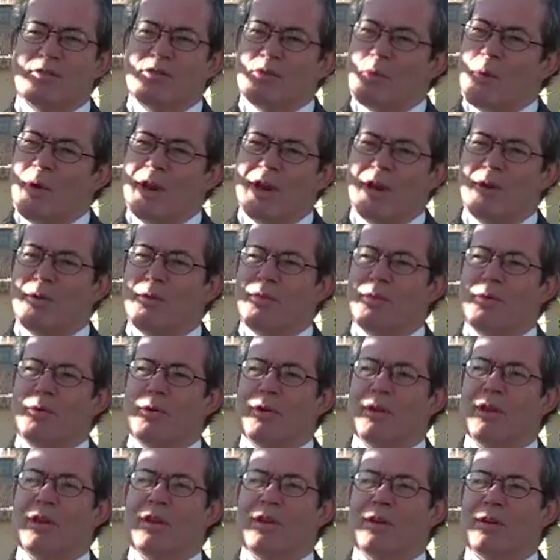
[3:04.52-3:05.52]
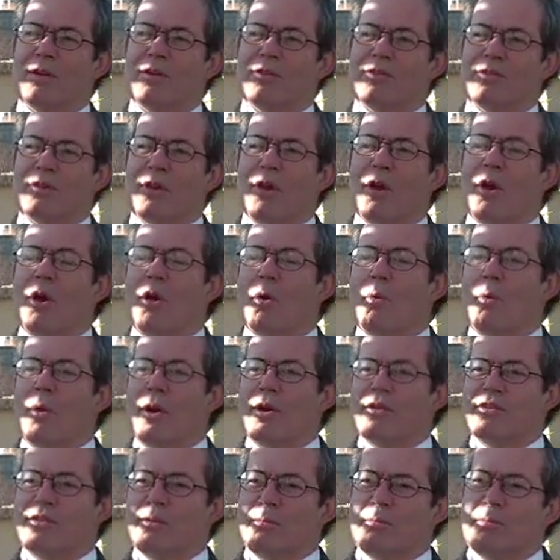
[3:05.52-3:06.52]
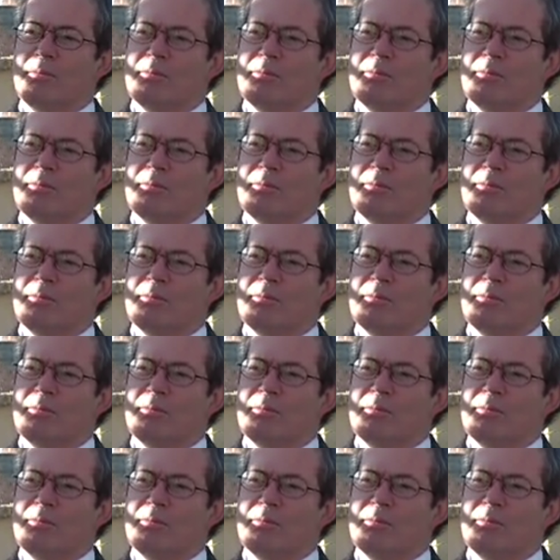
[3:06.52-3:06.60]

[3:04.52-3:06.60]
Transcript: 20 or 30 years, whereas